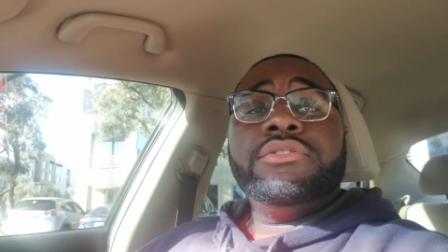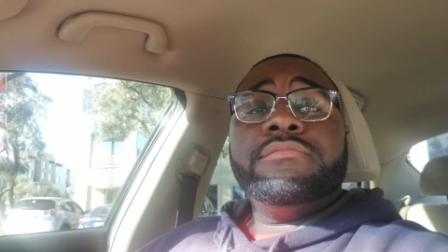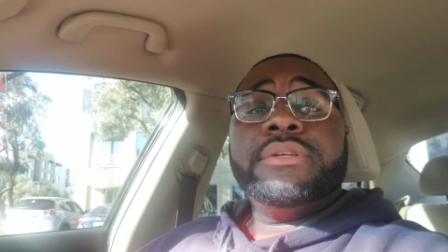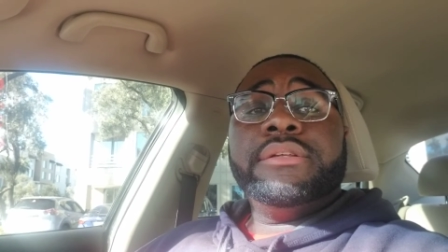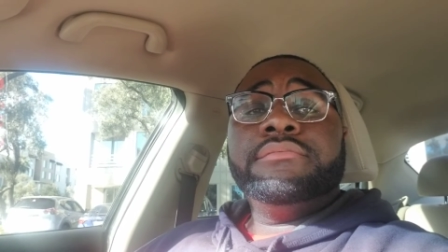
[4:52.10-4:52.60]
to
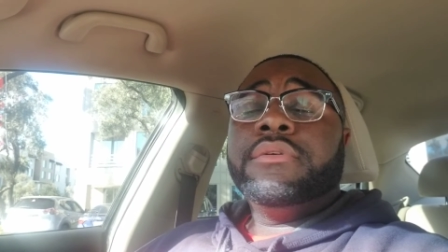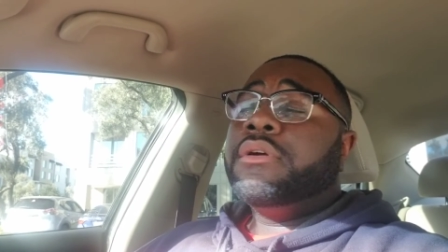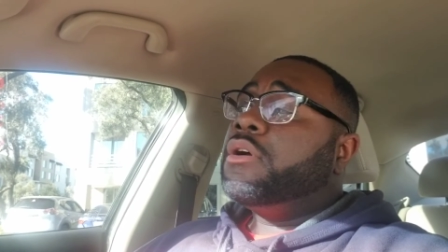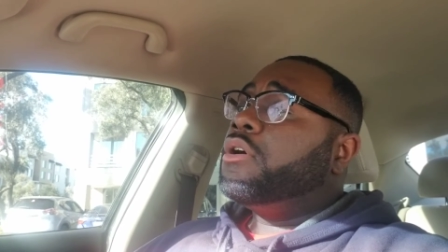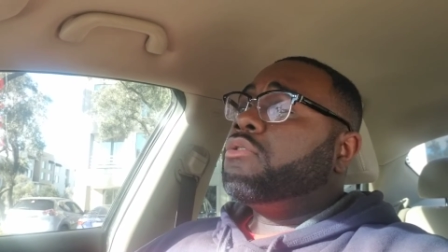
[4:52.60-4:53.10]
me,
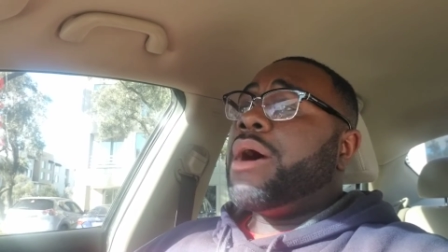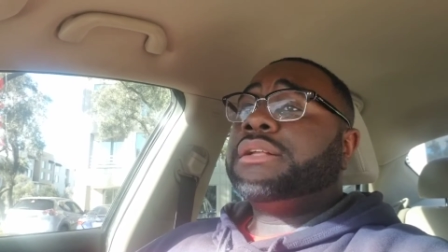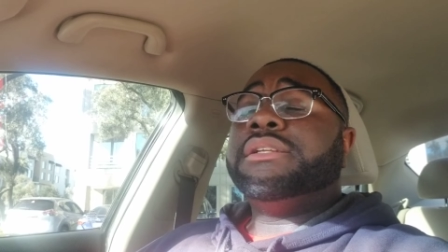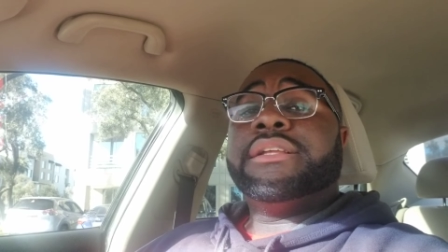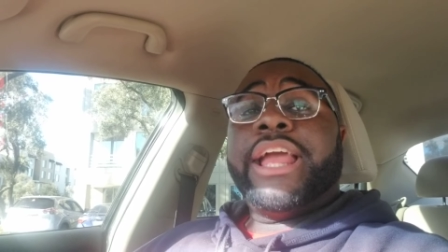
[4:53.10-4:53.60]

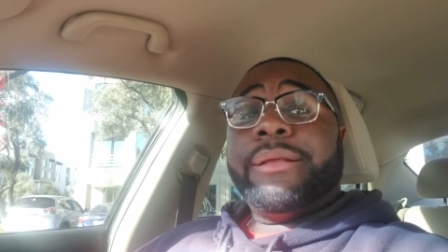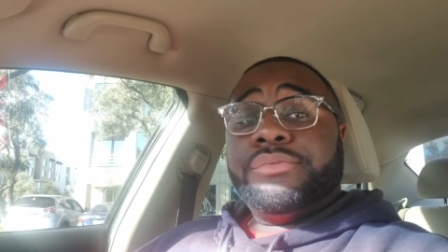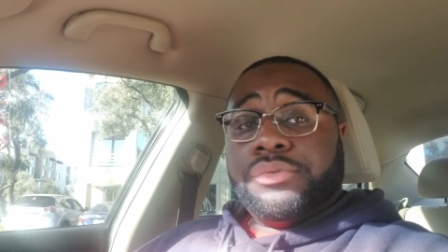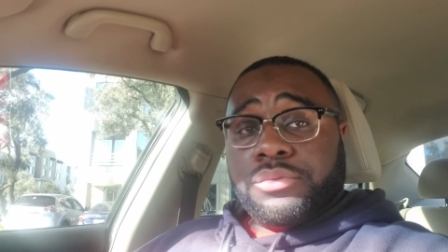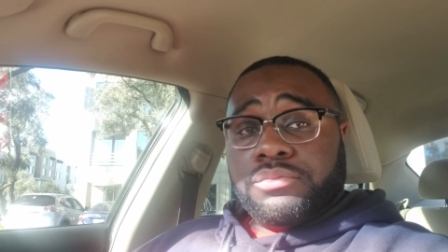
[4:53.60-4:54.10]
watching the games
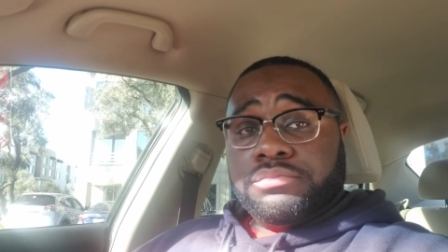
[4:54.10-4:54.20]
too.